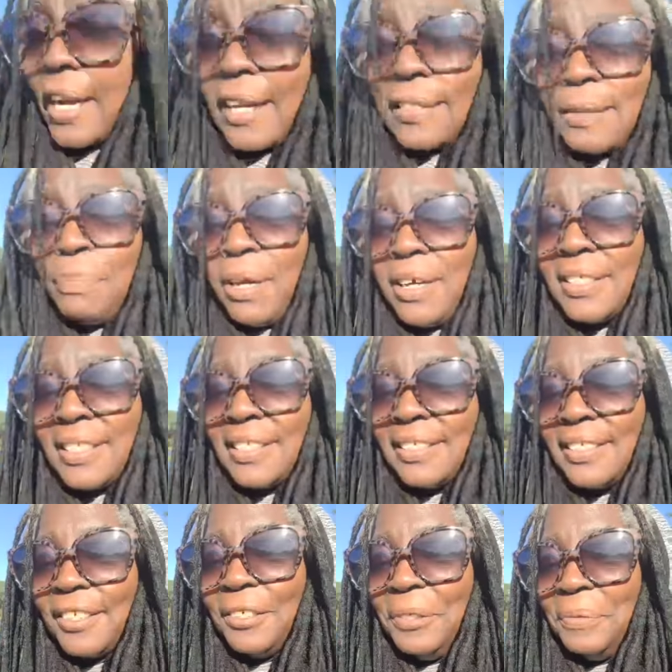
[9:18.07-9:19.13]
out to
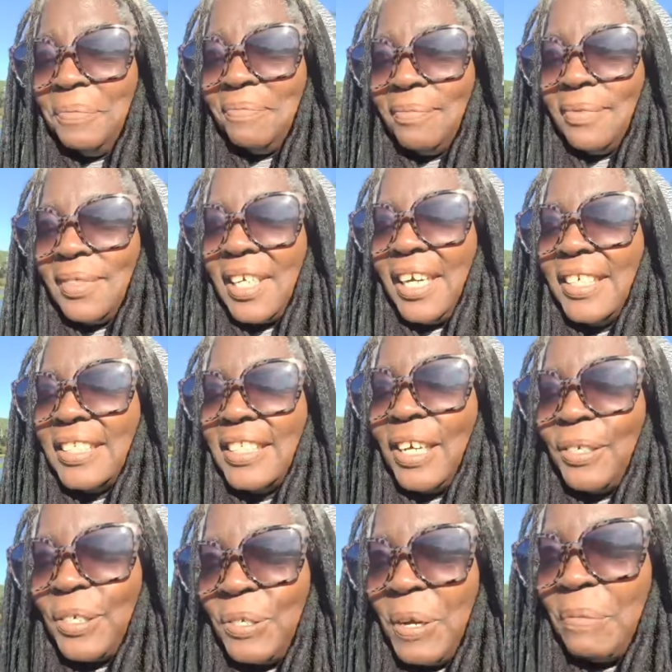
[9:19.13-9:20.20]
Boston too. Cuz
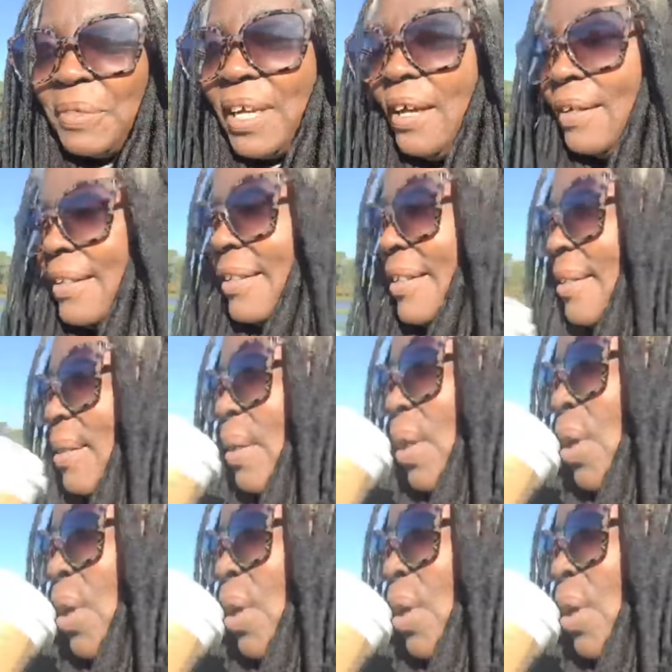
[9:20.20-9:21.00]
know who I'm talking to.